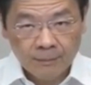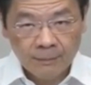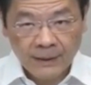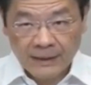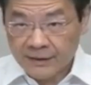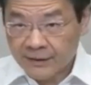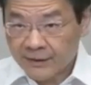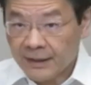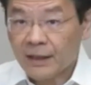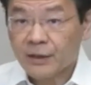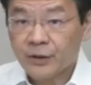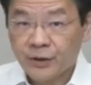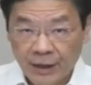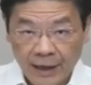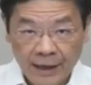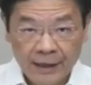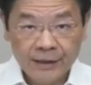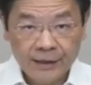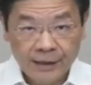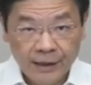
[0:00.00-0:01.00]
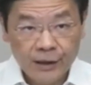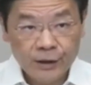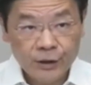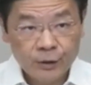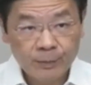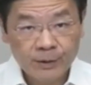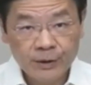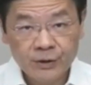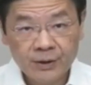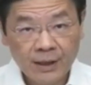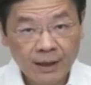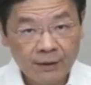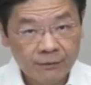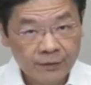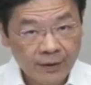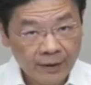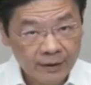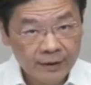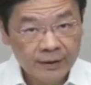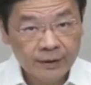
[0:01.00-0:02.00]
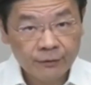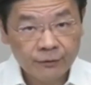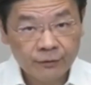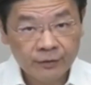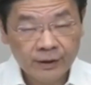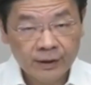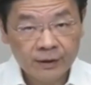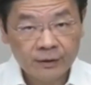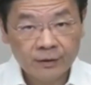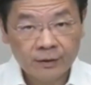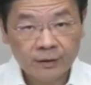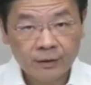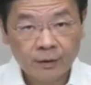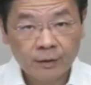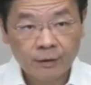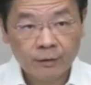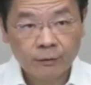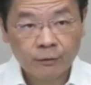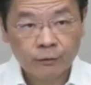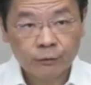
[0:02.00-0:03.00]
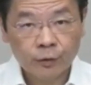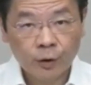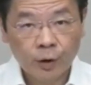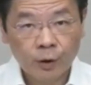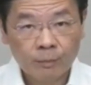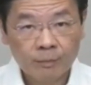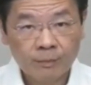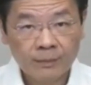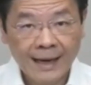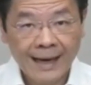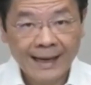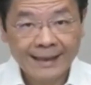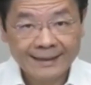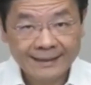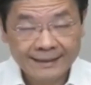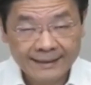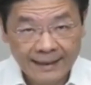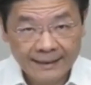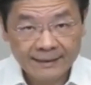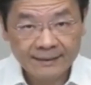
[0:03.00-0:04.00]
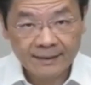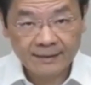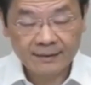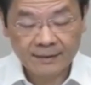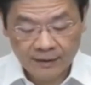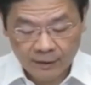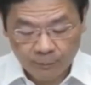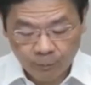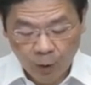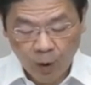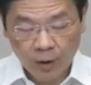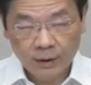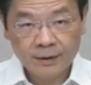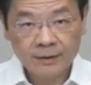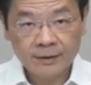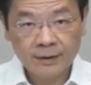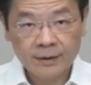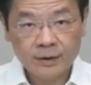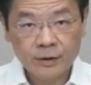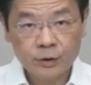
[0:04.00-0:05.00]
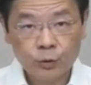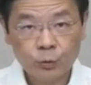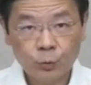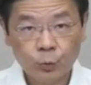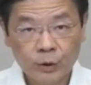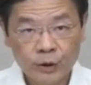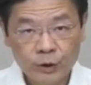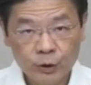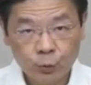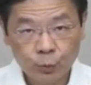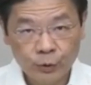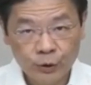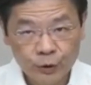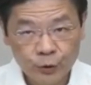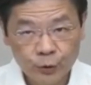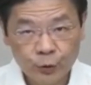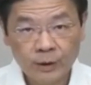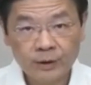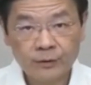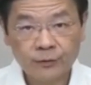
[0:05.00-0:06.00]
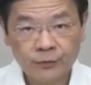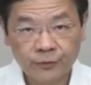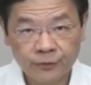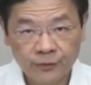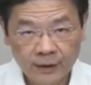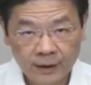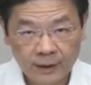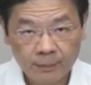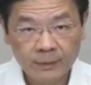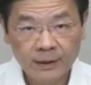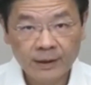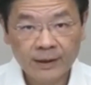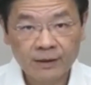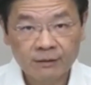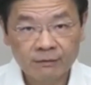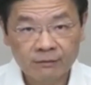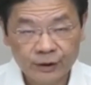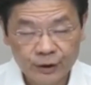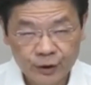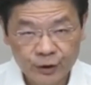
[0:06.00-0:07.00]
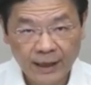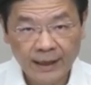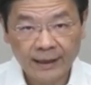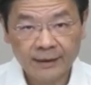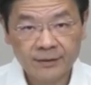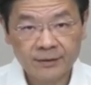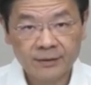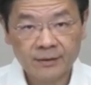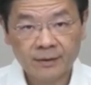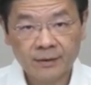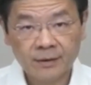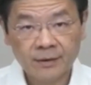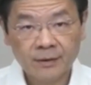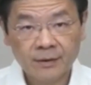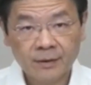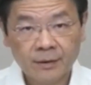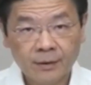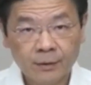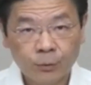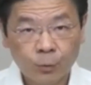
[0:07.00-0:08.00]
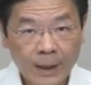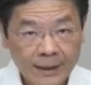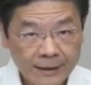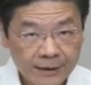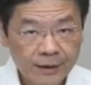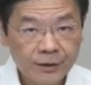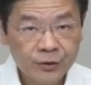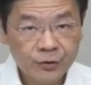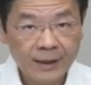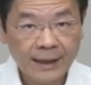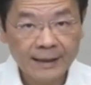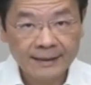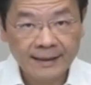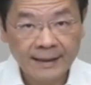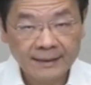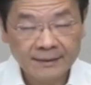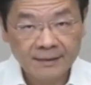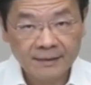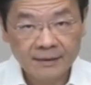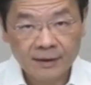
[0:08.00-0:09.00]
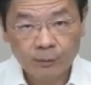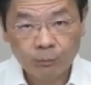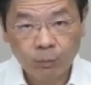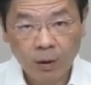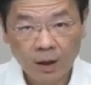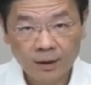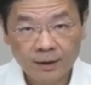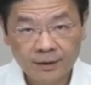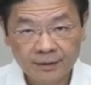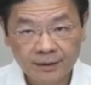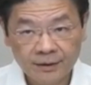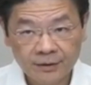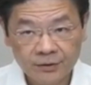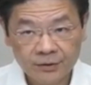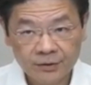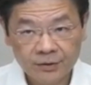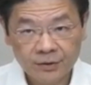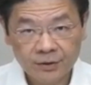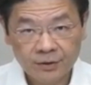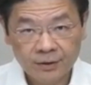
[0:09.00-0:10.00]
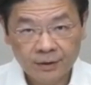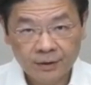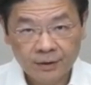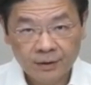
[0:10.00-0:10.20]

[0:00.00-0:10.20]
But such engagements are very different from identity politics, which we should firmly reject. What is identity politics?